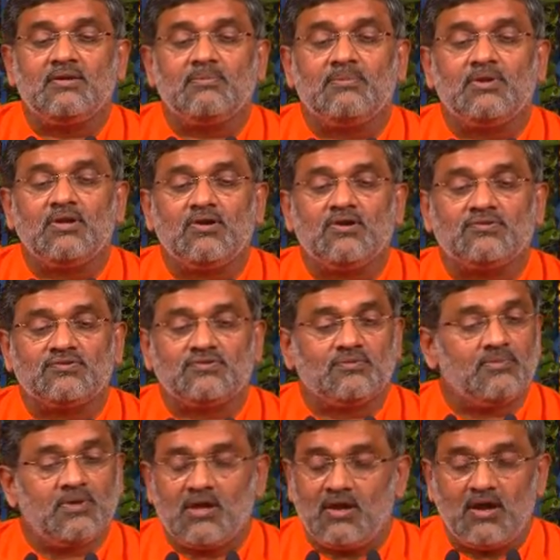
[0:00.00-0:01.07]
belongs to
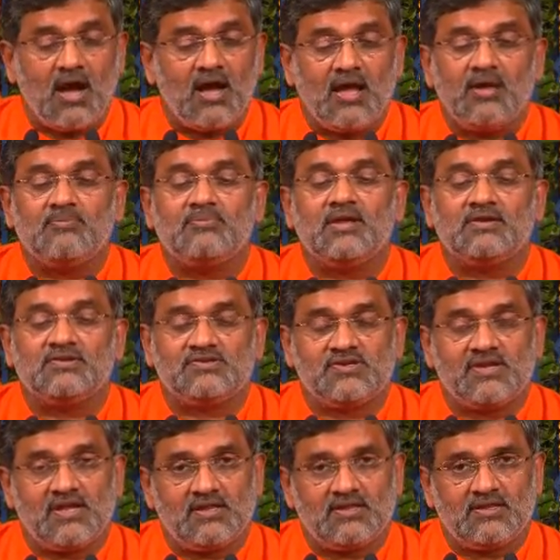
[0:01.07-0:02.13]
me. I am that
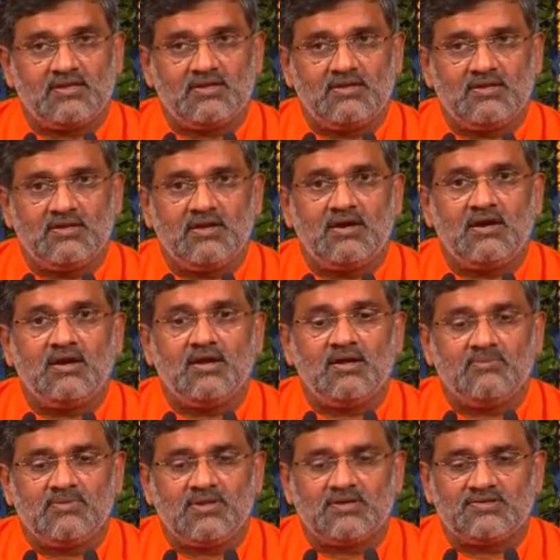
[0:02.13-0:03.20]
strength. I
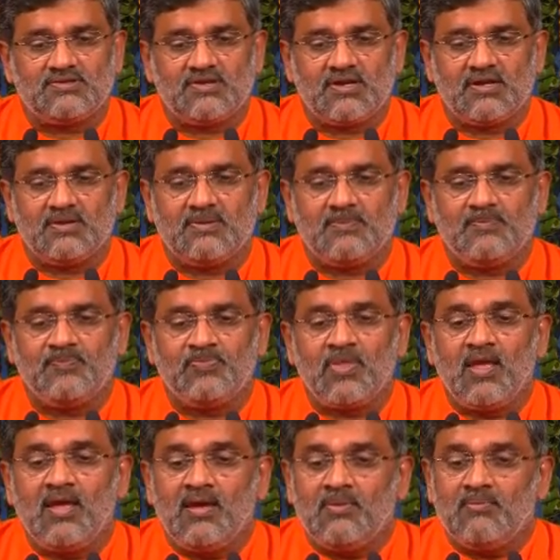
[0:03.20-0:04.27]
am that strength.
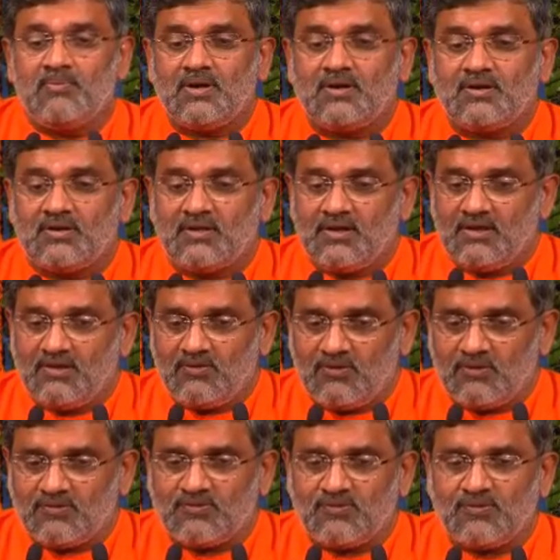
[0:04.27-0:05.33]
But he
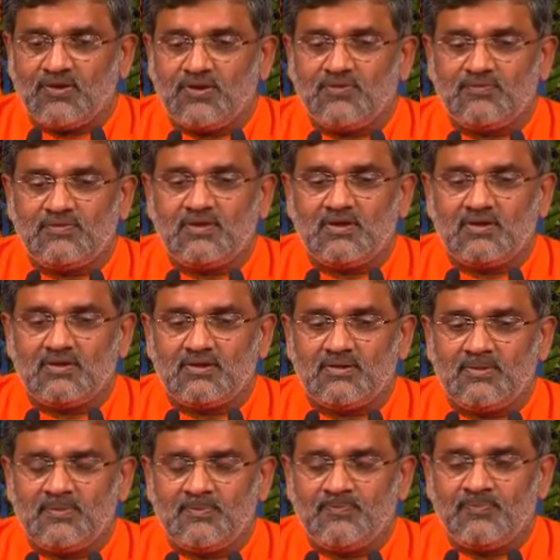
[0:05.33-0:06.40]
also gives
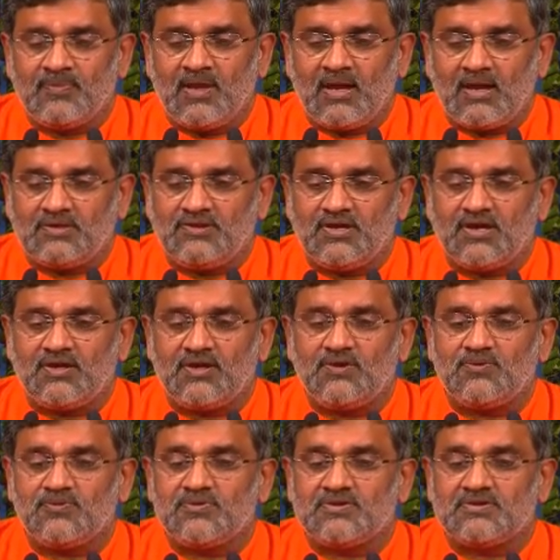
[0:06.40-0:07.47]
the
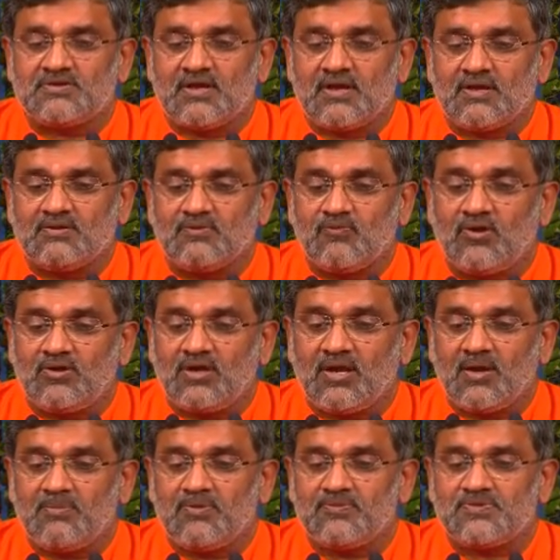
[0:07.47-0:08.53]
adjective to this strength. What
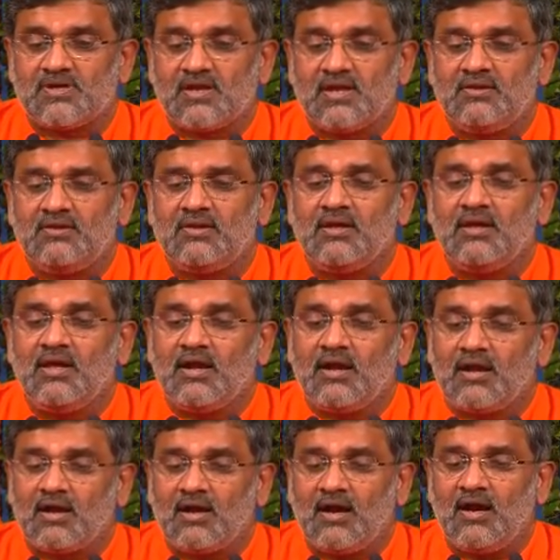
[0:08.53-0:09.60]
type of strength?
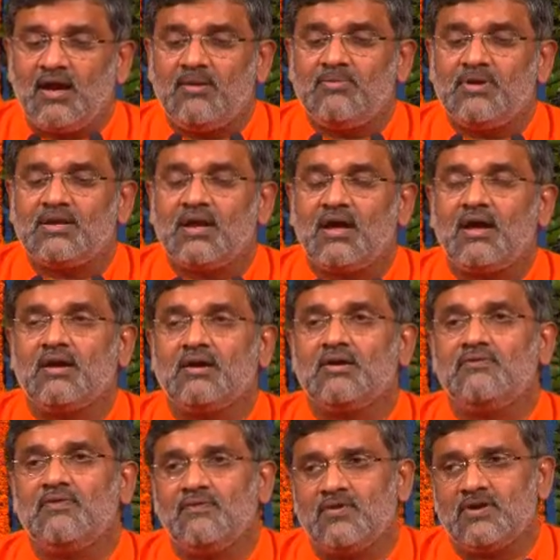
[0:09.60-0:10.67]
Kama raga
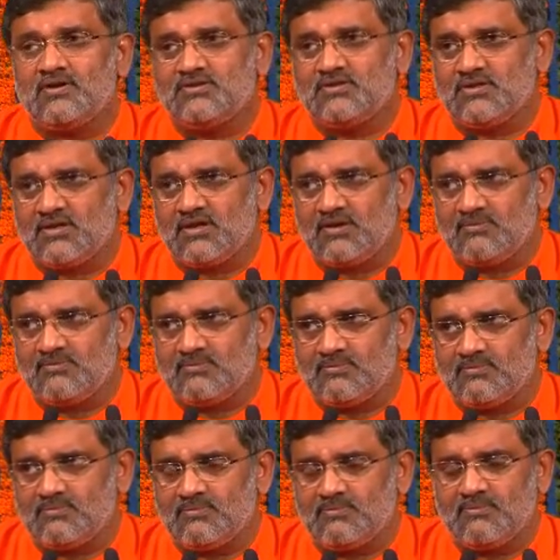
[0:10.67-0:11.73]

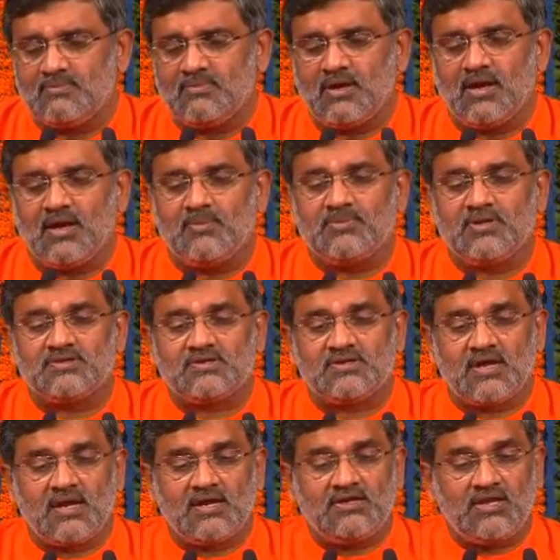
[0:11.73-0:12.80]
vivarjitam. I am the
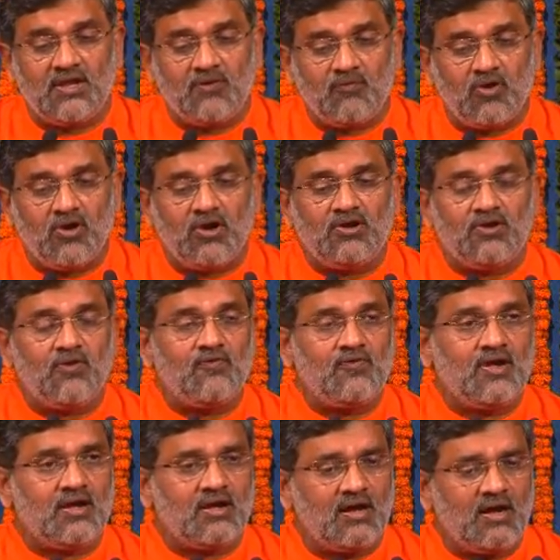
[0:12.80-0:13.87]
strength devoid
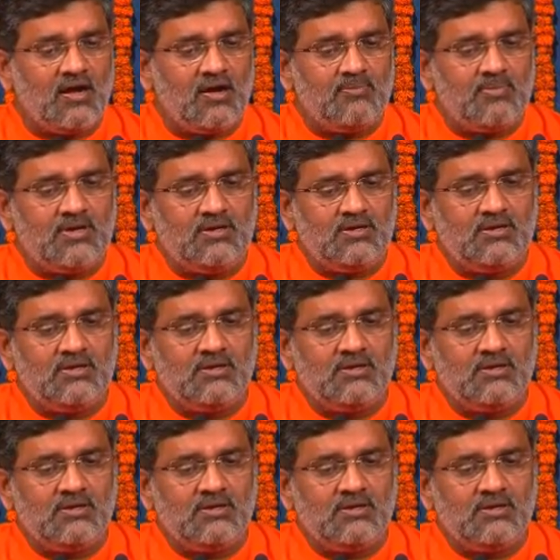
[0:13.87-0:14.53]
of kama,